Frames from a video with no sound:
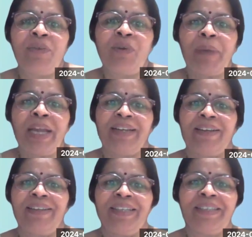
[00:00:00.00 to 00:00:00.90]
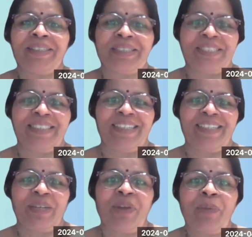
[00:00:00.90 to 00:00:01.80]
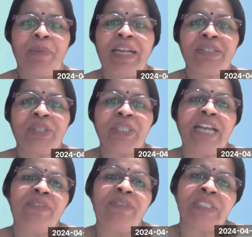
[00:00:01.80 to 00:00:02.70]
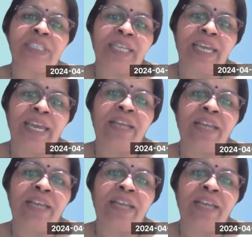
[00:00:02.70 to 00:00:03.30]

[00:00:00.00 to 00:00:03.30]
woman, the nurse, the female nurse delivers the care